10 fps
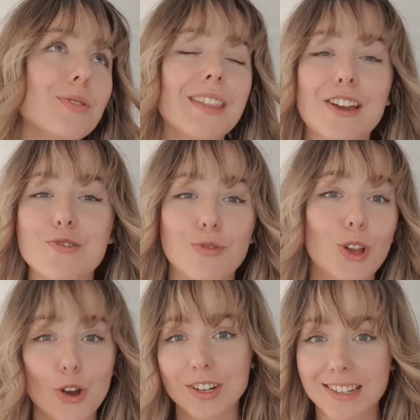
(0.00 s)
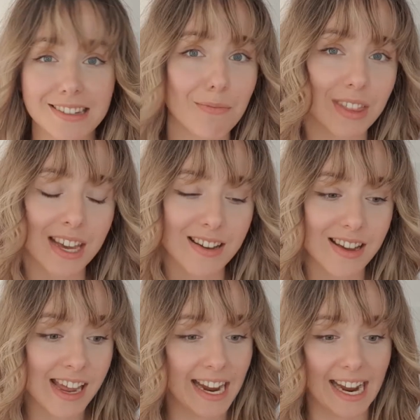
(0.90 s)
that you've learned
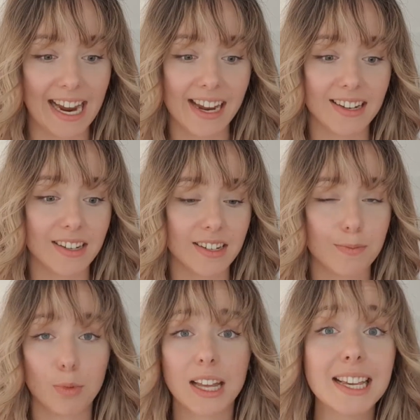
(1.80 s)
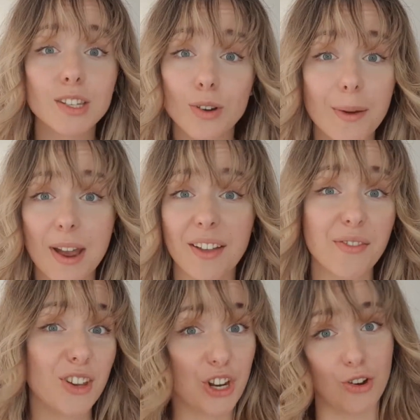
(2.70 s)
something, and please look at my other
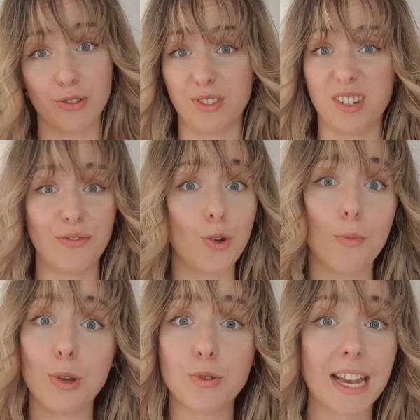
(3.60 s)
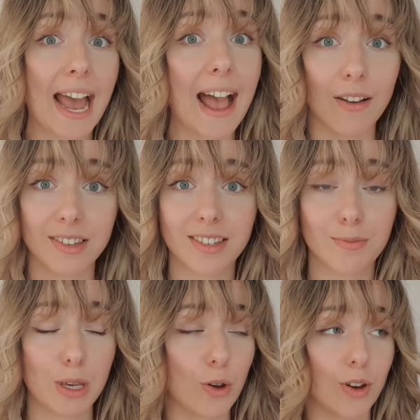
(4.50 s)
videos if you're building a house,
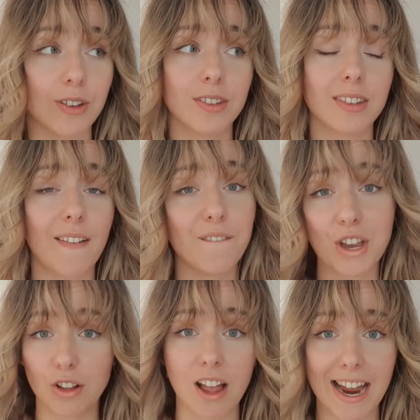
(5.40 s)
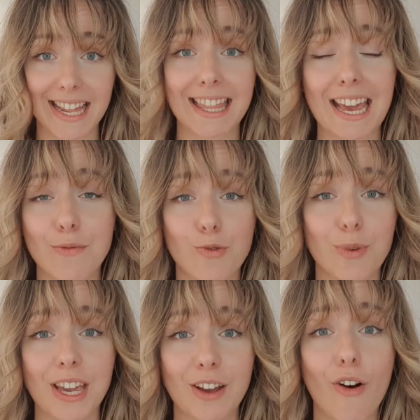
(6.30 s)
because I feel like they will
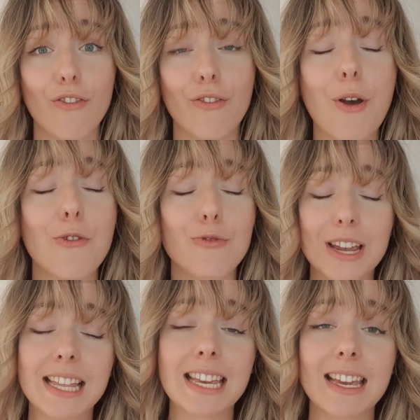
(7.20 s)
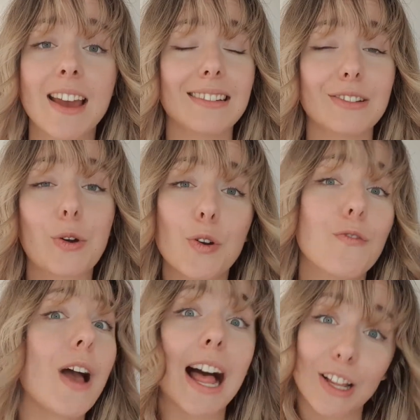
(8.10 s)
be of really good
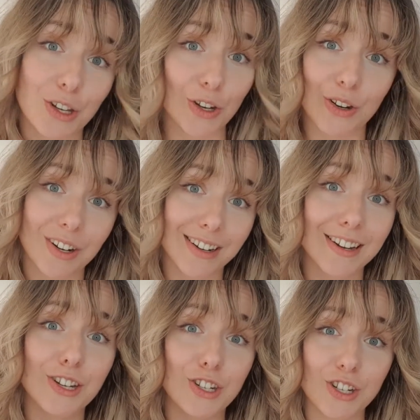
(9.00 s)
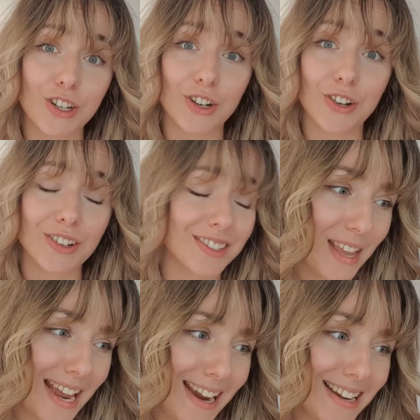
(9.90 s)
value to you.
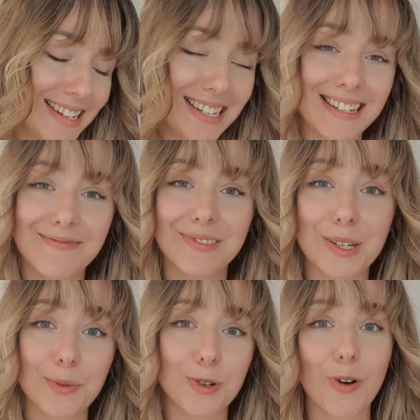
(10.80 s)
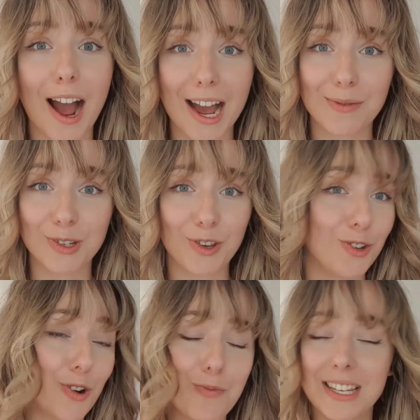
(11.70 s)
And subscribe so you
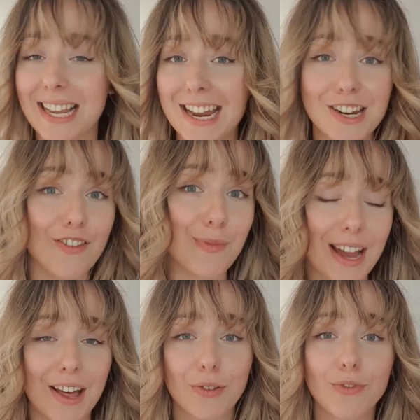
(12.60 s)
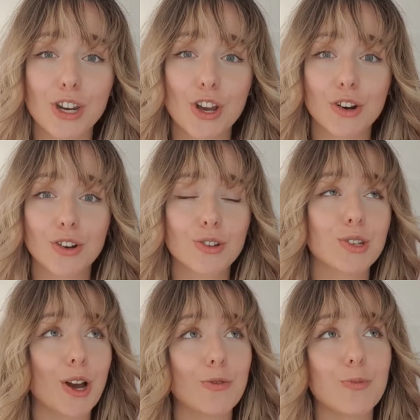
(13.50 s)
don't miss any of my other videos.
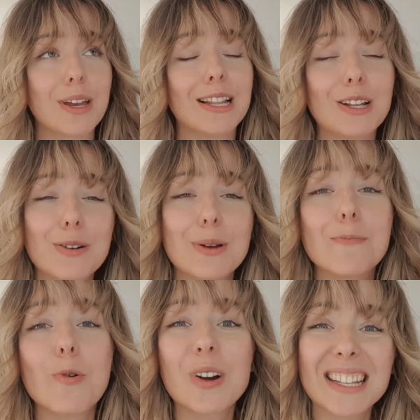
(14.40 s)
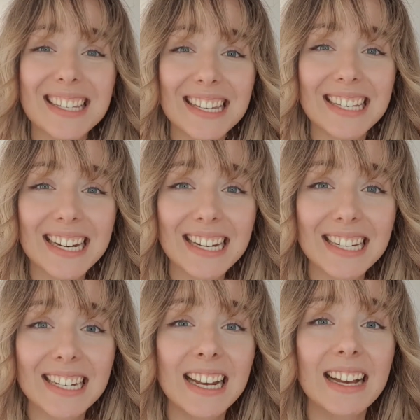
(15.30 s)
I will be a little bit more consistent.
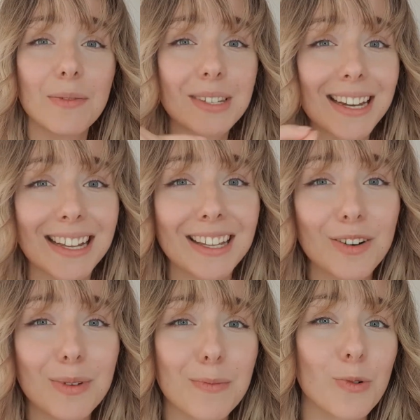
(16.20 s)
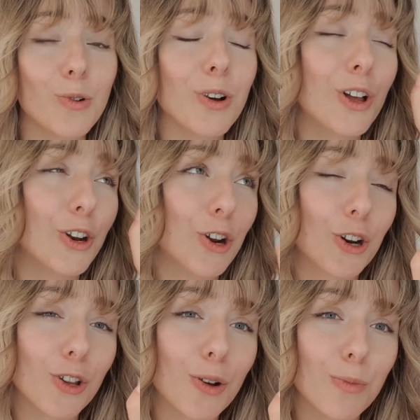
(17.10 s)
I'm saying a little bit more, not a
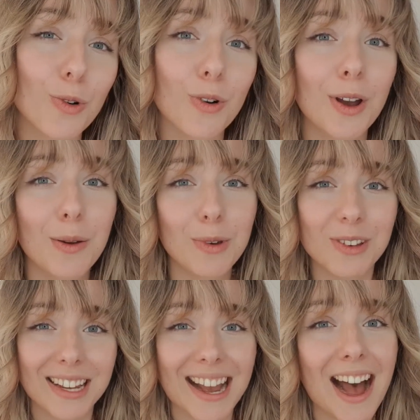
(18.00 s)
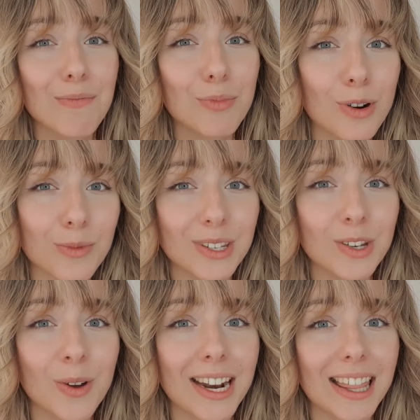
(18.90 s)
lot more, because I can't promise you
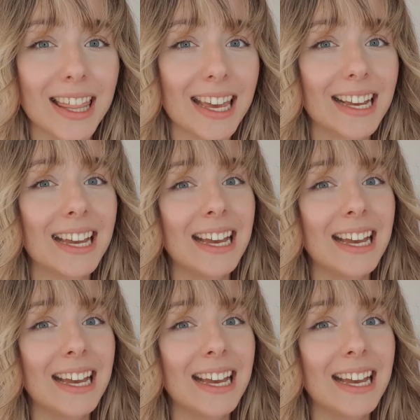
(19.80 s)
anything.